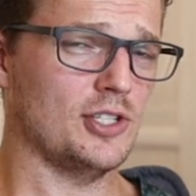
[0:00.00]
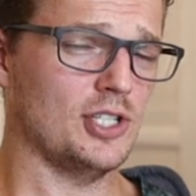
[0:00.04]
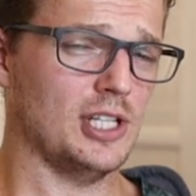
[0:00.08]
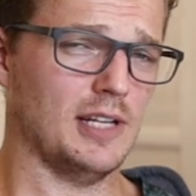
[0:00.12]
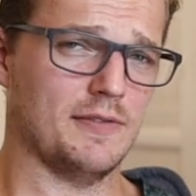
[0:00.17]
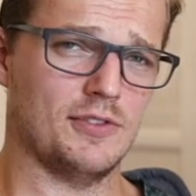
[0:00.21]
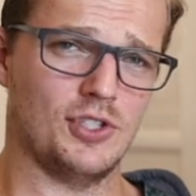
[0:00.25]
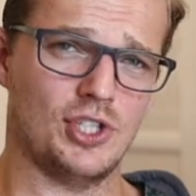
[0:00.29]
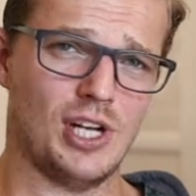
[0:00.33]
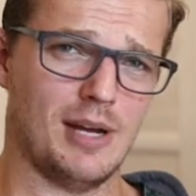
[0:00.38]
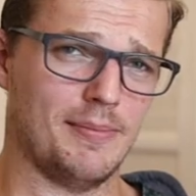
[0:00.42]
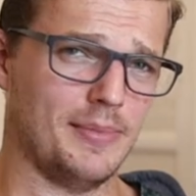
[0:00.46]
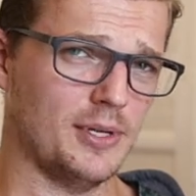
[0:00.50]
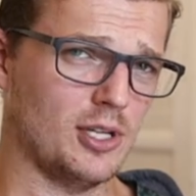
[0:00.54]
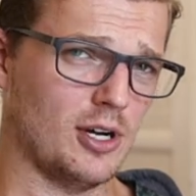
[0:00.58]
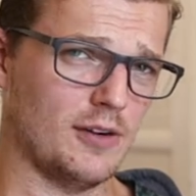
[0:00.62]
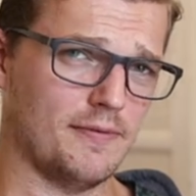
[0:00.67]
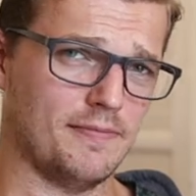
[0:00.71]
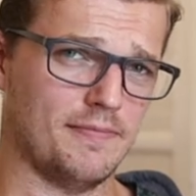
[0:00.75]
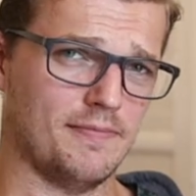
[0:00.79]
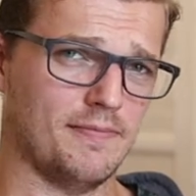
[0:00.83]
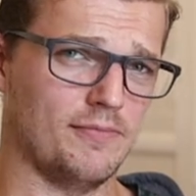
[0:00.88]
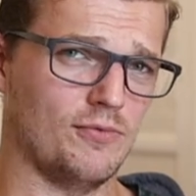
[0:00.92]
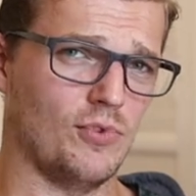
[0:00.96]
She loves jumping
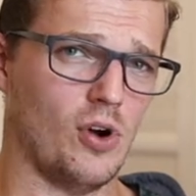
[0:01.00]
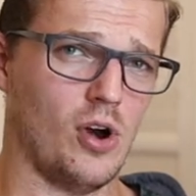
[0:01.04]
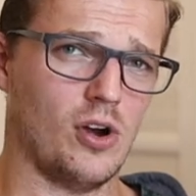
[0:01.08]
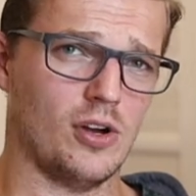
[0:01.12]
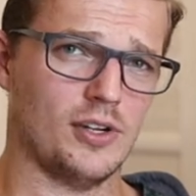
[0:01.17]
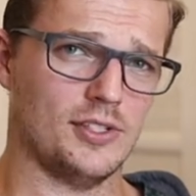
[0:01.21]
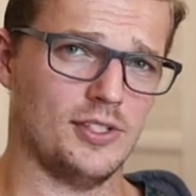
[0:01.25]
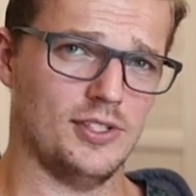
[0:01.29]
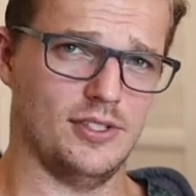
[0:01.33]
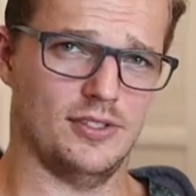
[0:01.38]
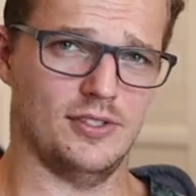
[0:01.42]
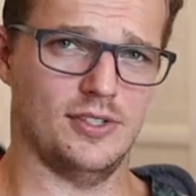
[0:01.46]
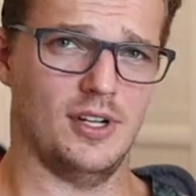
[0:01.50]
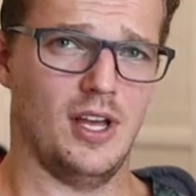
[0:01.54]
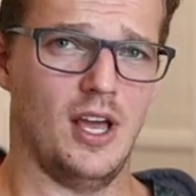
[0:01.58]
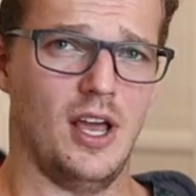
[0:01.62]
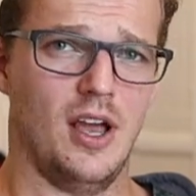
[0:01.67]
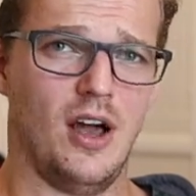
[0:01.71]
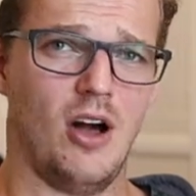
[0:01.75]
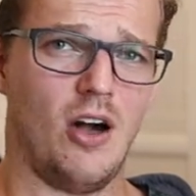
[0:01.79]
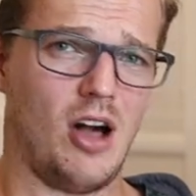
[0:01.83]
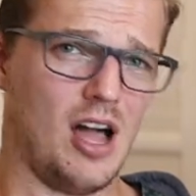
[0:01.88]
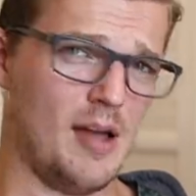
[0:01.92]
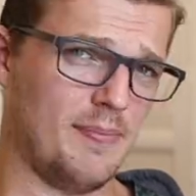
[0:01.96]
off rocks and
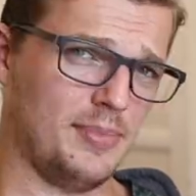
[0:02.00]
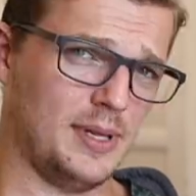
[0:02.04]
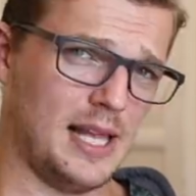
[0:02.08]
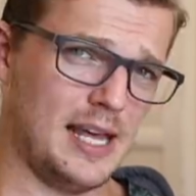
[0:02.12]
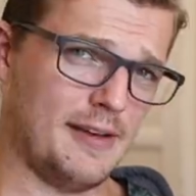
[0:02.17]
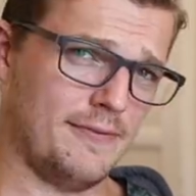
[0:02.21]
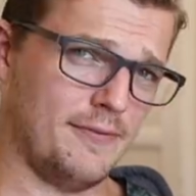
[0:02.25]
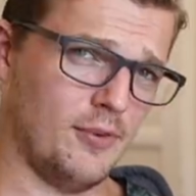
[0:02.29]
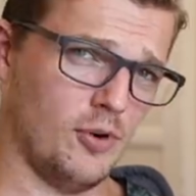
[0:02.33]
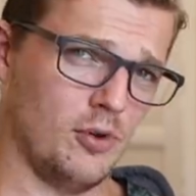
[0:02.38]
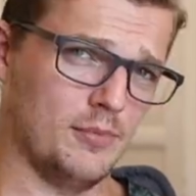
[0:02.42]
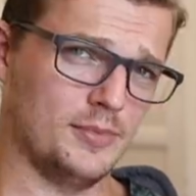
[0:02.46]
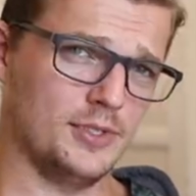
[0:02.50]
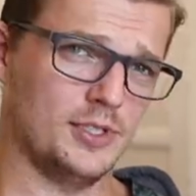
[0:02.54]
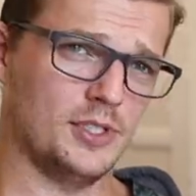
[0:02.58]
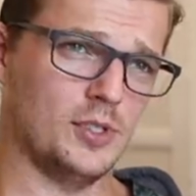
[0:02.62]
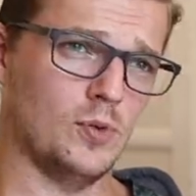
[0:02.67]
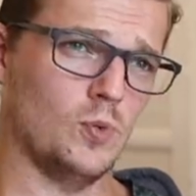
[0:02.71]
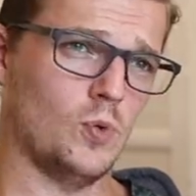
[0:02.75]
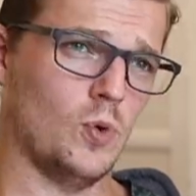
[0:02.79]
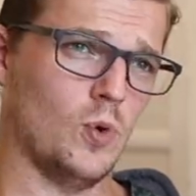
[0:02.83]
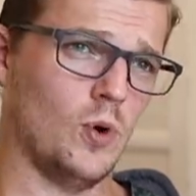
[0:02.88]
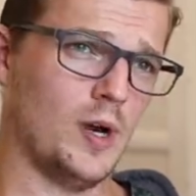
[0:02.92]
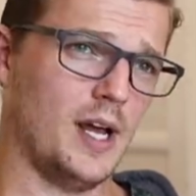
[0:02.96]
high platforms
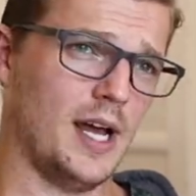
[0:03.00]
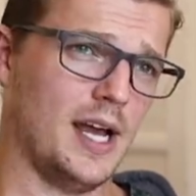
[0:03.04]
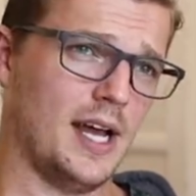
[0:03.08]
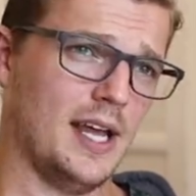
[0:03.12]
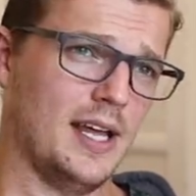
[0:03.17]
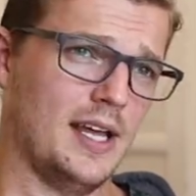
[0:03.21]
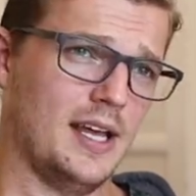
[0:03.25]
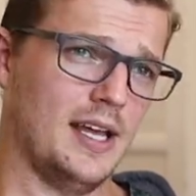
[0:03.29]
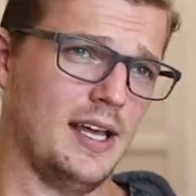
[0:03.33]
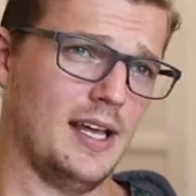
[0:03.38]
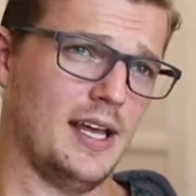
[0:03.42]
into water.